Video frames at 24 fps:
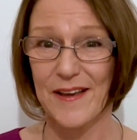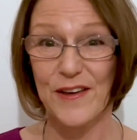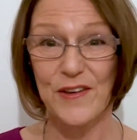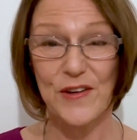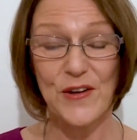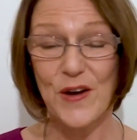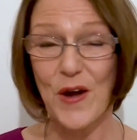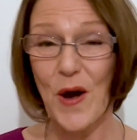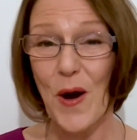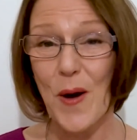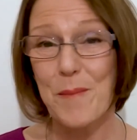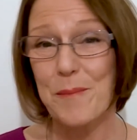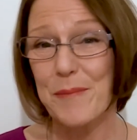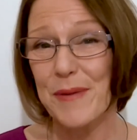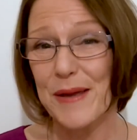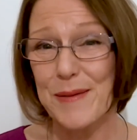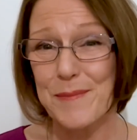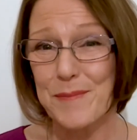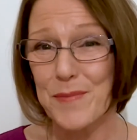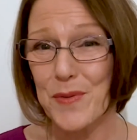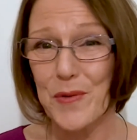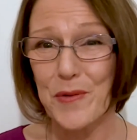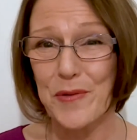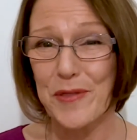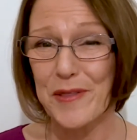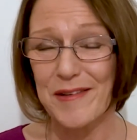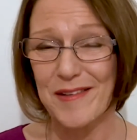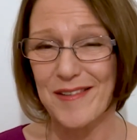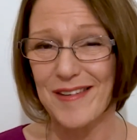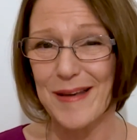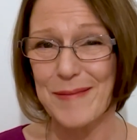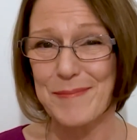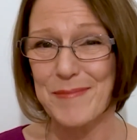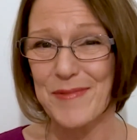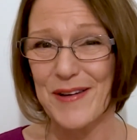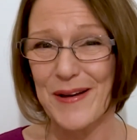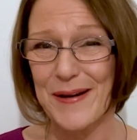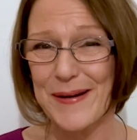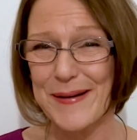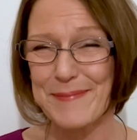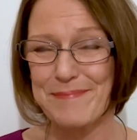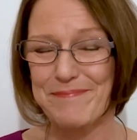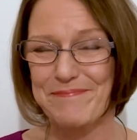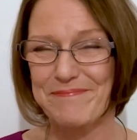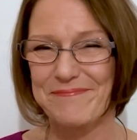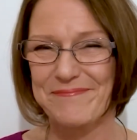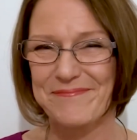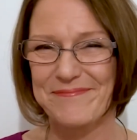You can't be in both at the same
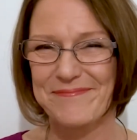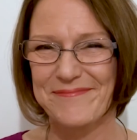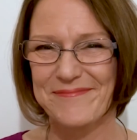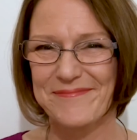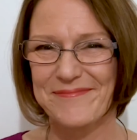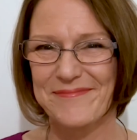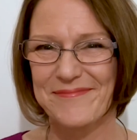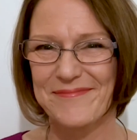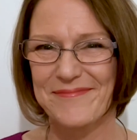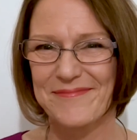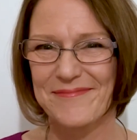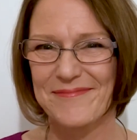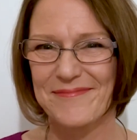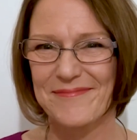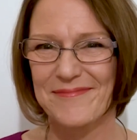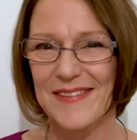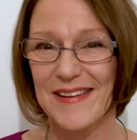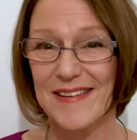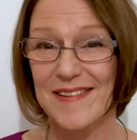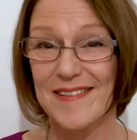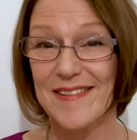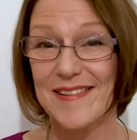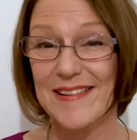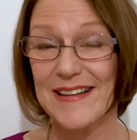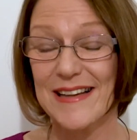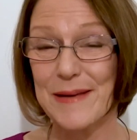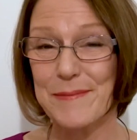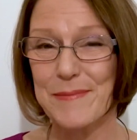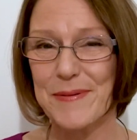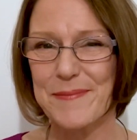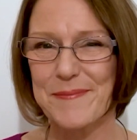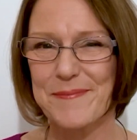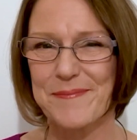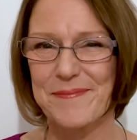time. Sleep.